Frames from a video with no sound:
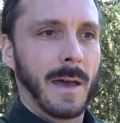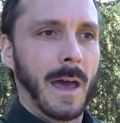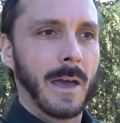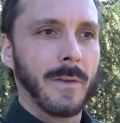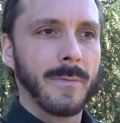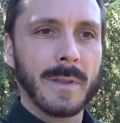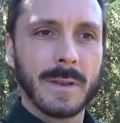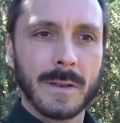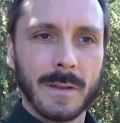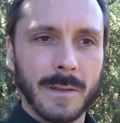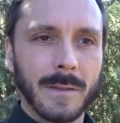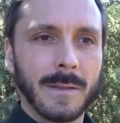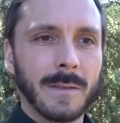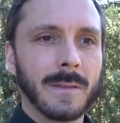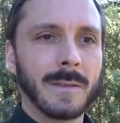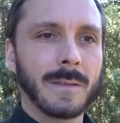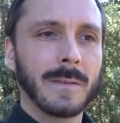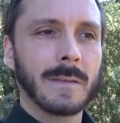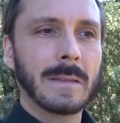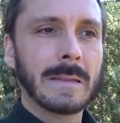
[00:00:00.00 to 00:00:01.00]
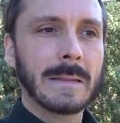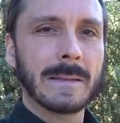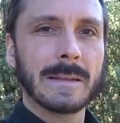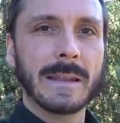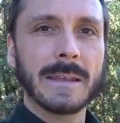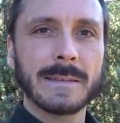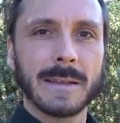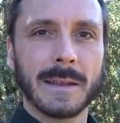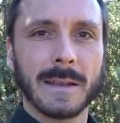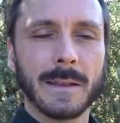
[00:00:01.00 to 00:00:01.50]
I've been
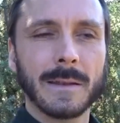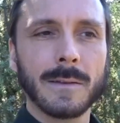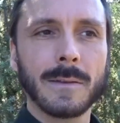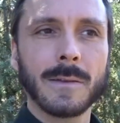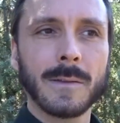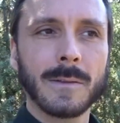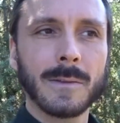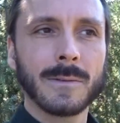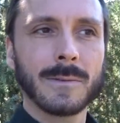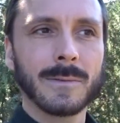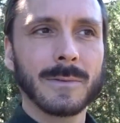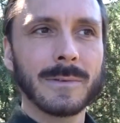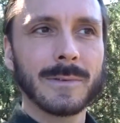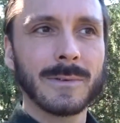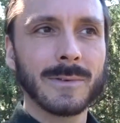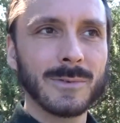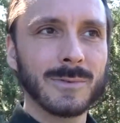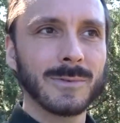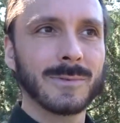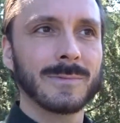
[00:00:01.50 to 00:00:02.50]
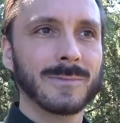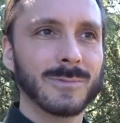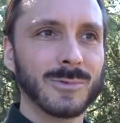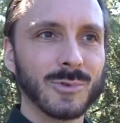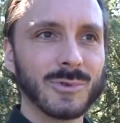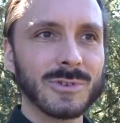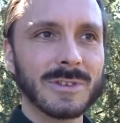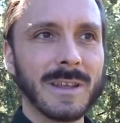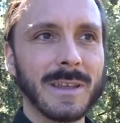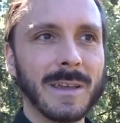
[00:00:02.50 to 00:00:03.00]
listening
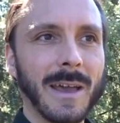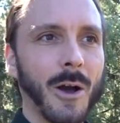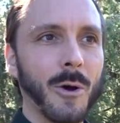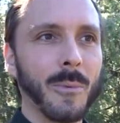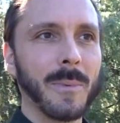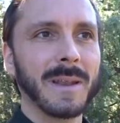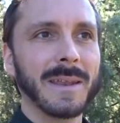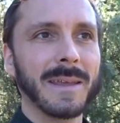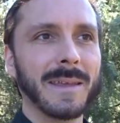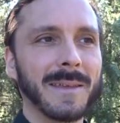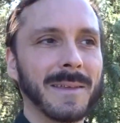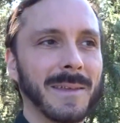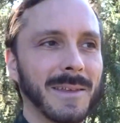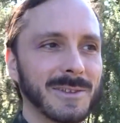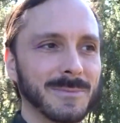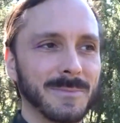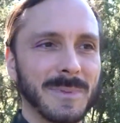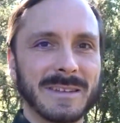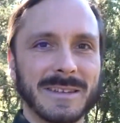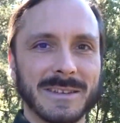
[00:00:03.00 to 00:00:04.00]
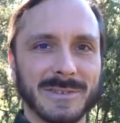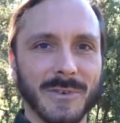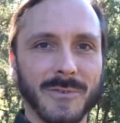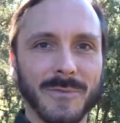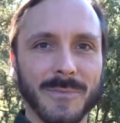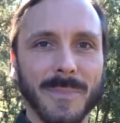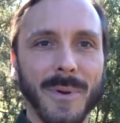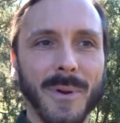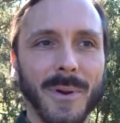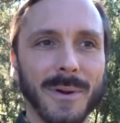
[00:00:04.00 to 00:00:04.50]
to see how many species
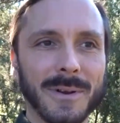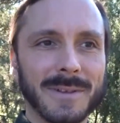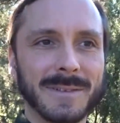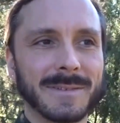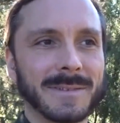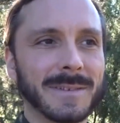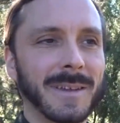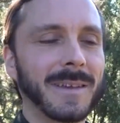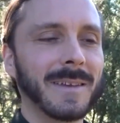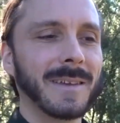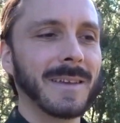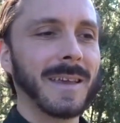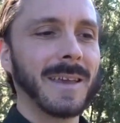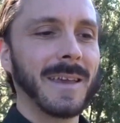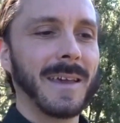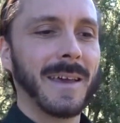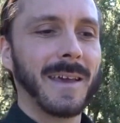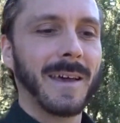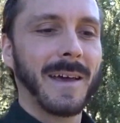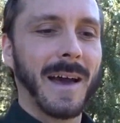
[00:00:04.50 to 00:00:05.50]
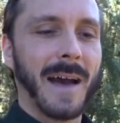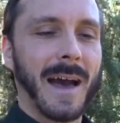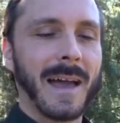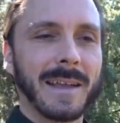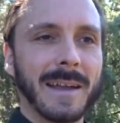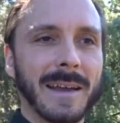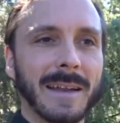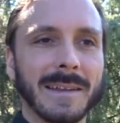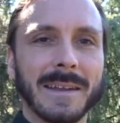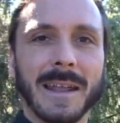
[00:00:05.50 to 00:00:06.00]
of bird I
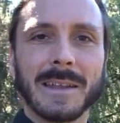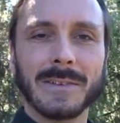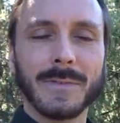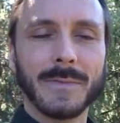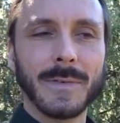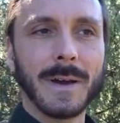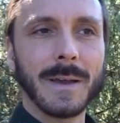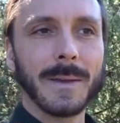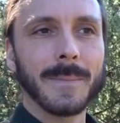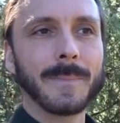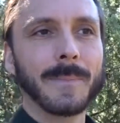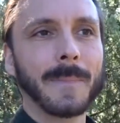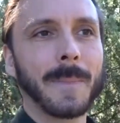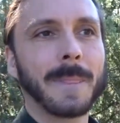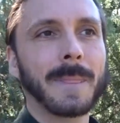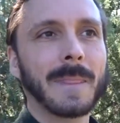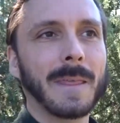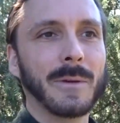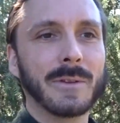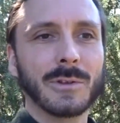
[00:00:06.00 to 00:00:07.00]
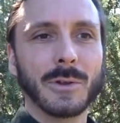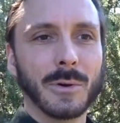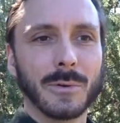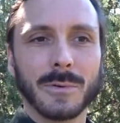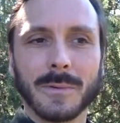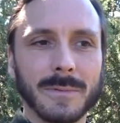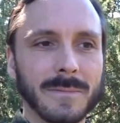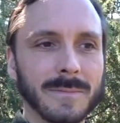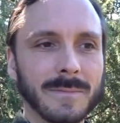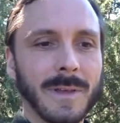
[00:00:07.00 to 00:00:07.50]
can identify, even
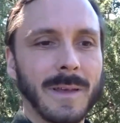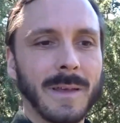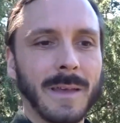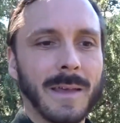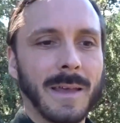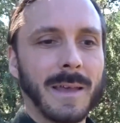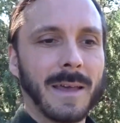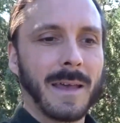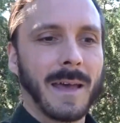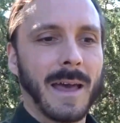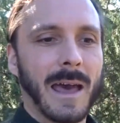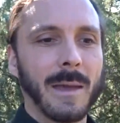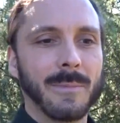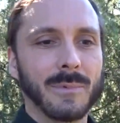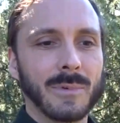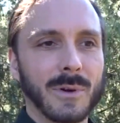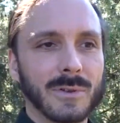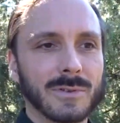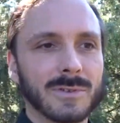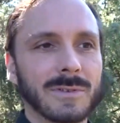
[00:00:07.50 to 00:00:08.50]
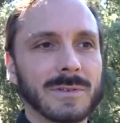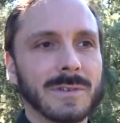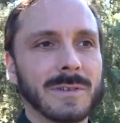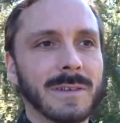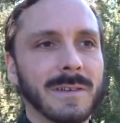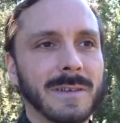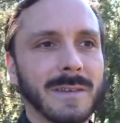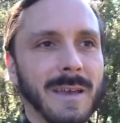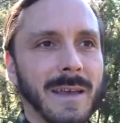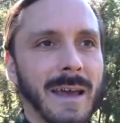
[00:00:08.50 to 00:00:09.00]
though I'm not
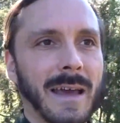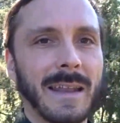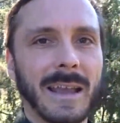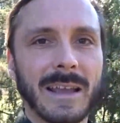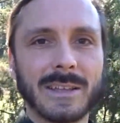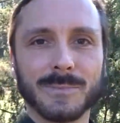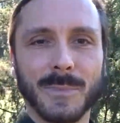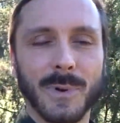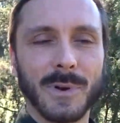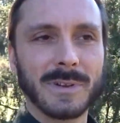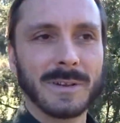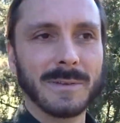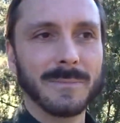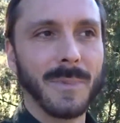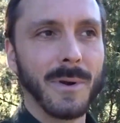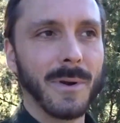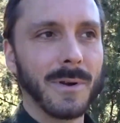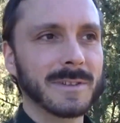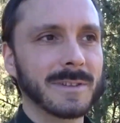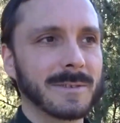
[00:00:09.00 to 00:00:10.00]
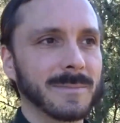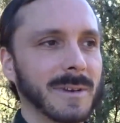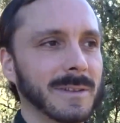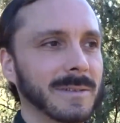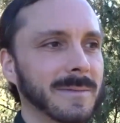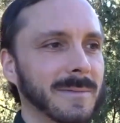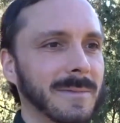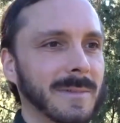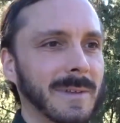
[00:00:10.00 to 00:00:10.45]
an expert in birds, but